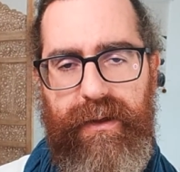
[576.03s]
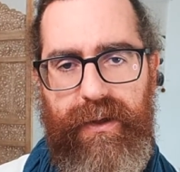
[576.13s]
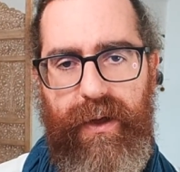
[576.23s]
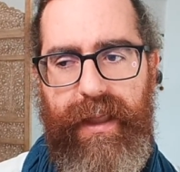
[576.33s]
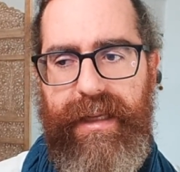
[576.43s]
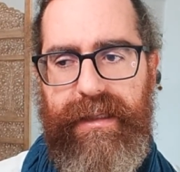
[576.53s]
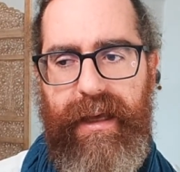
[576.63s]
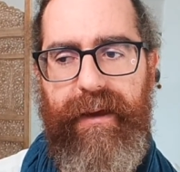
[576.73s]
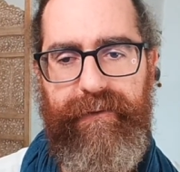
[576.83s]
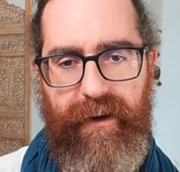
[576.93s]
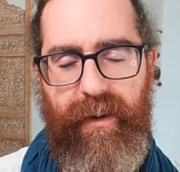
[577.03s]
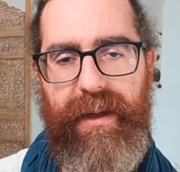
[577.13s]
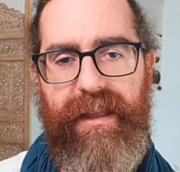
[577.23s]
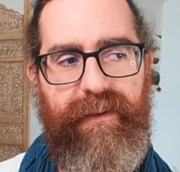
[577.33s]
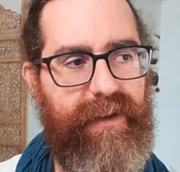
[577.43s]
So that's
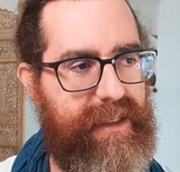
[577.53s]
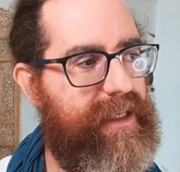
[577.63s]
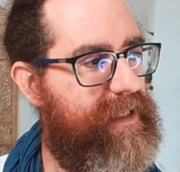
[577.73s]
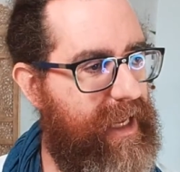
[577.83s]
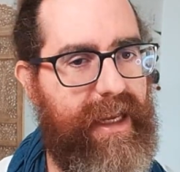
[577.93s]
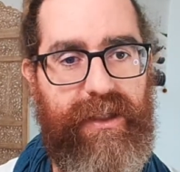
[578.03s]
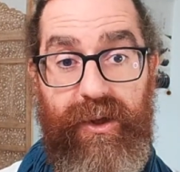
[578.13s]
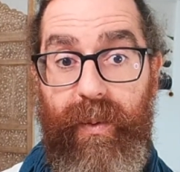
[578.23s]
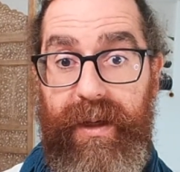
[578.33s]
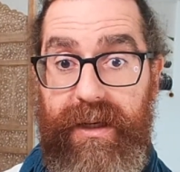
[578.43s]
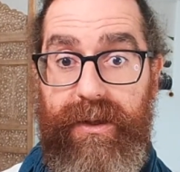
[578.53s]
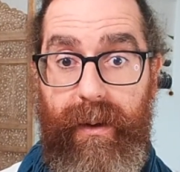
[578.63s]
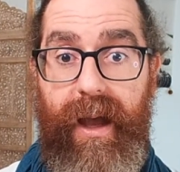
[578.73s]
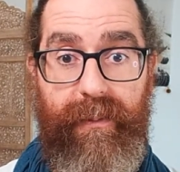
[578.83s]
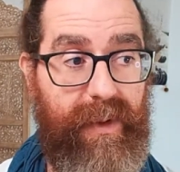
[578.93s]
affirmative. It says yes to what is
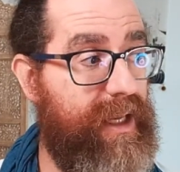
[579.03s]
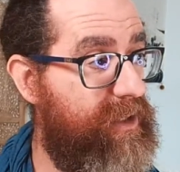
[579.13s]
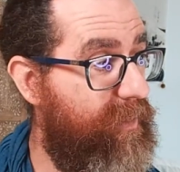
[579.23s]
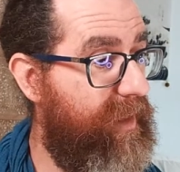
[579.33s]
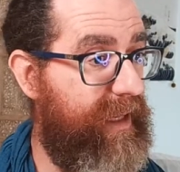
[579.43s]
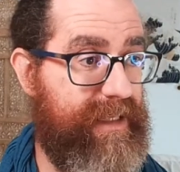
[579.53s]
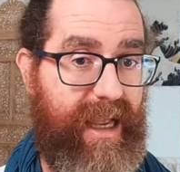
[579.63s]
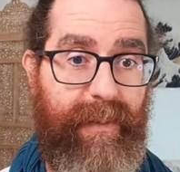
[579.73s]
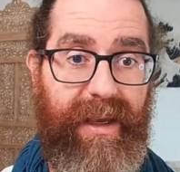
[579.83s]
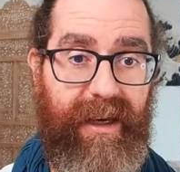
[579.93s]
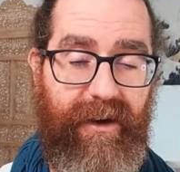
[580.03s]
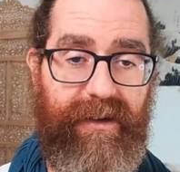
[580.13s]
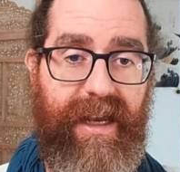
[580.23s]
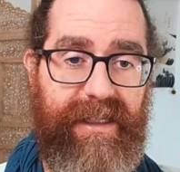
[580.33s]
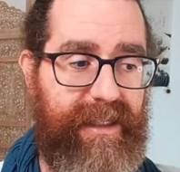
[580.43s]
to come. Yeah, something is coming in our
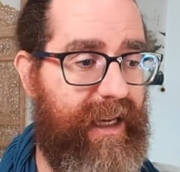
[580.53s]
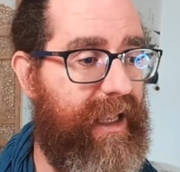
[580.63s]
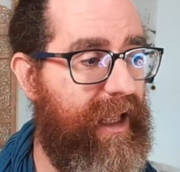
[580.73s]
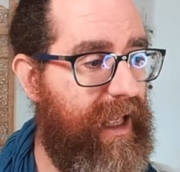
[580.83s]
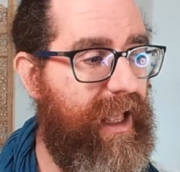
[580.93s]
destiny.